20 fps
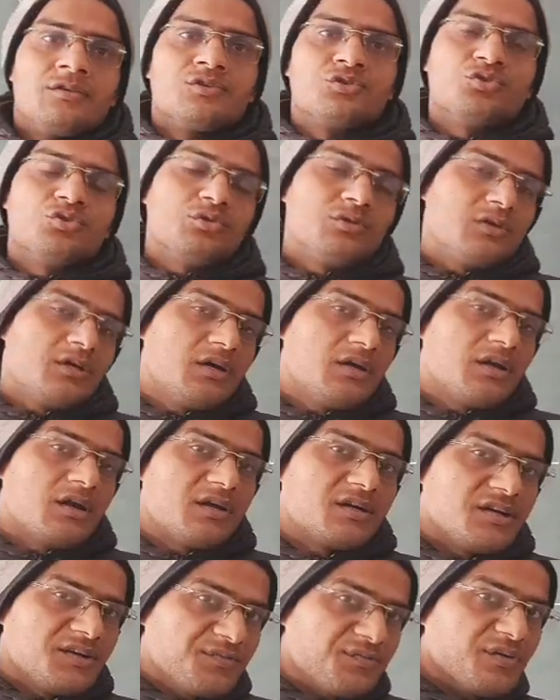So there
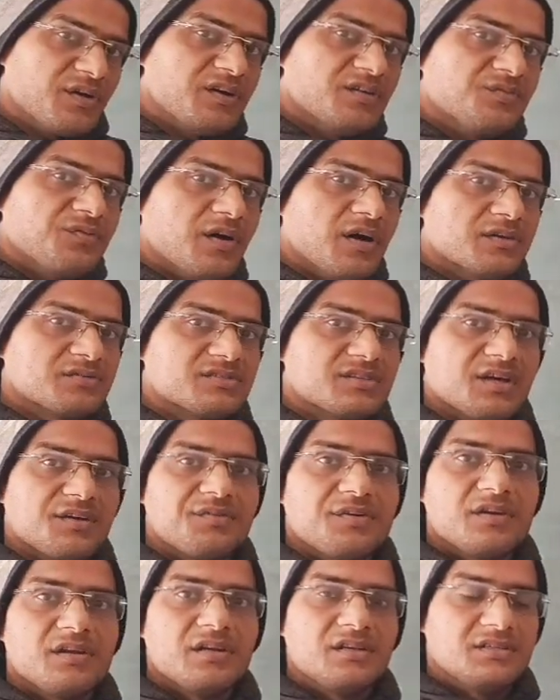are different forms
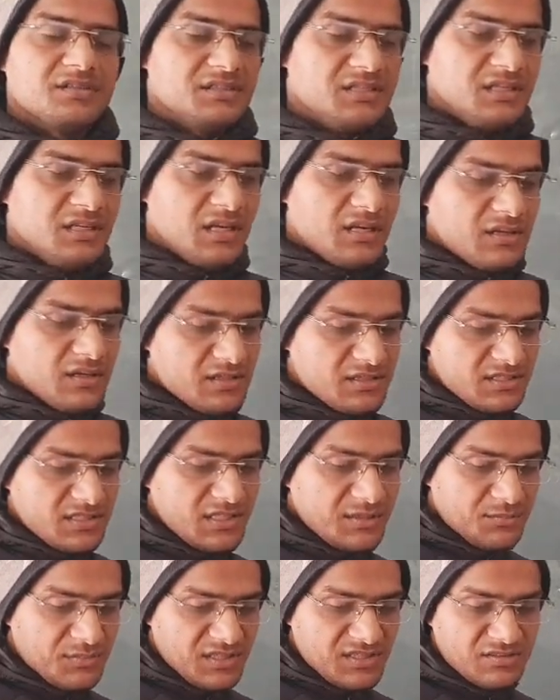of energy.
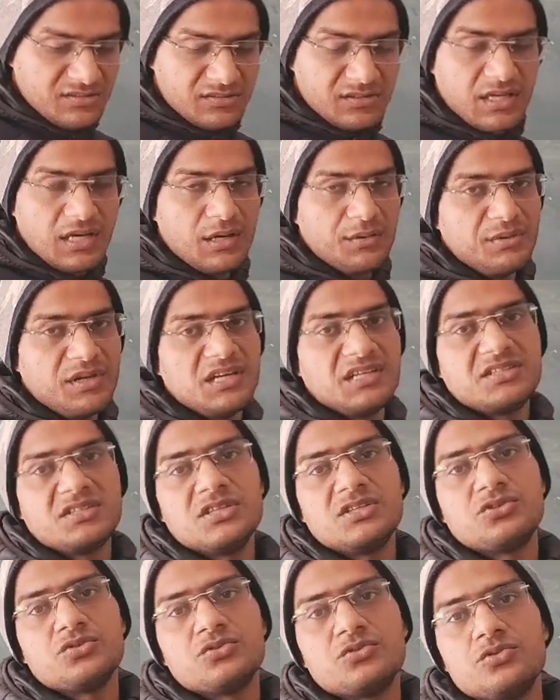Energy means the
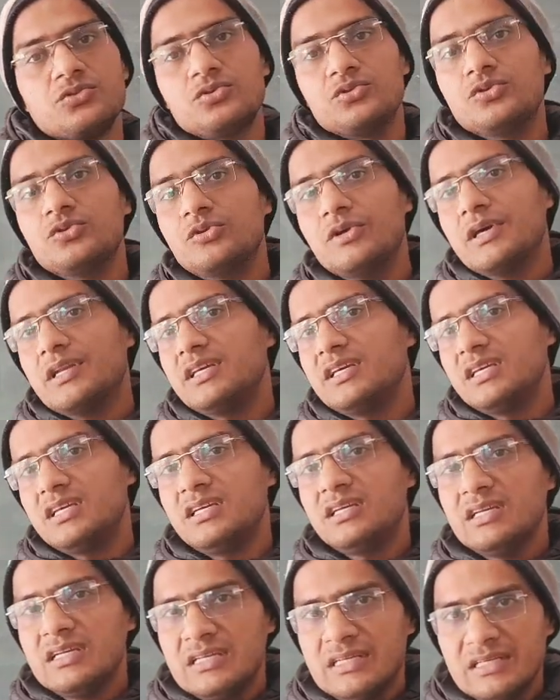ability to do
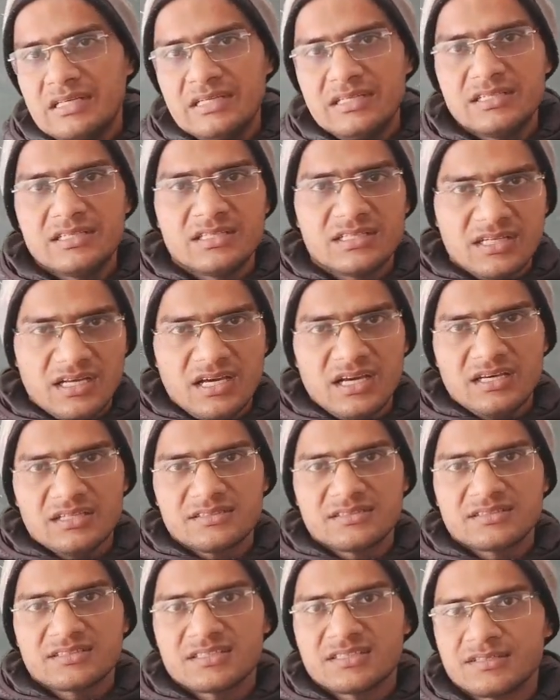any
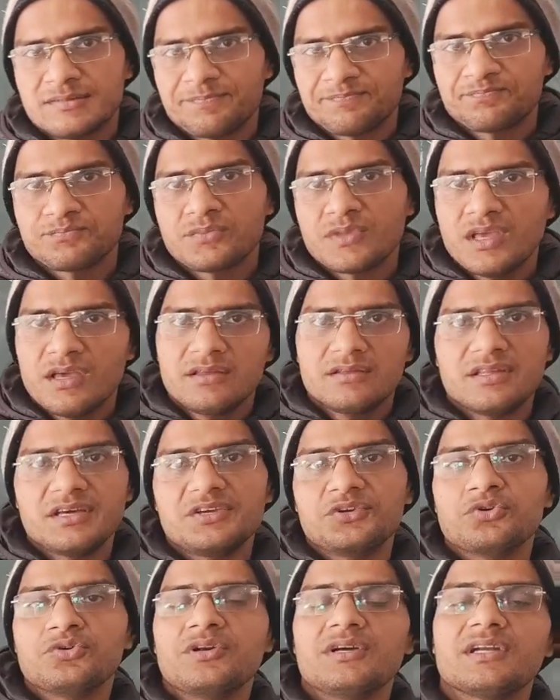task.
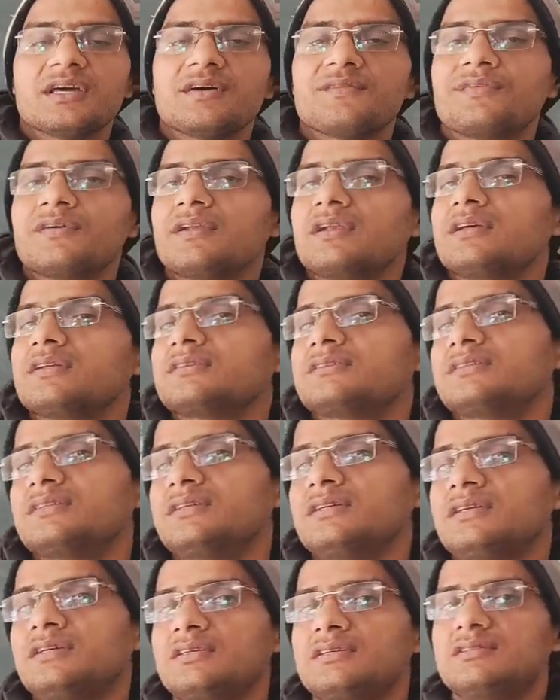The unit of
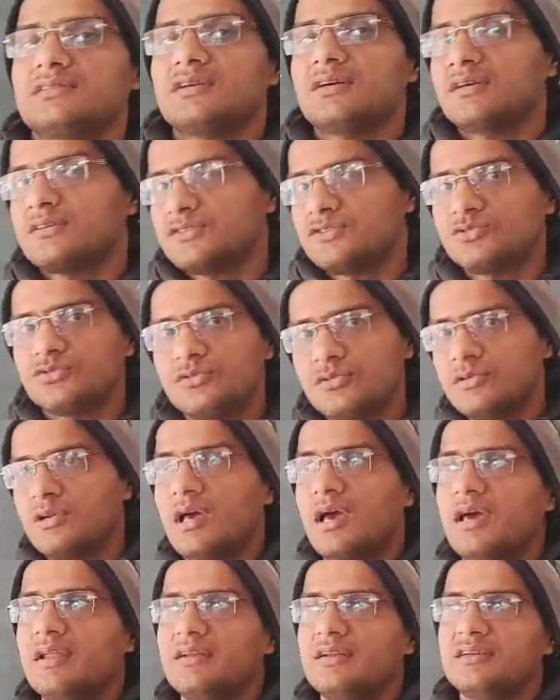energy is a
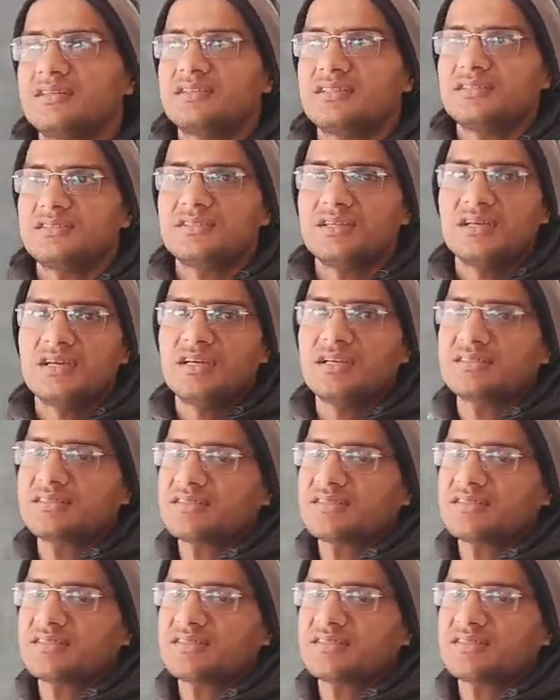joule, and it is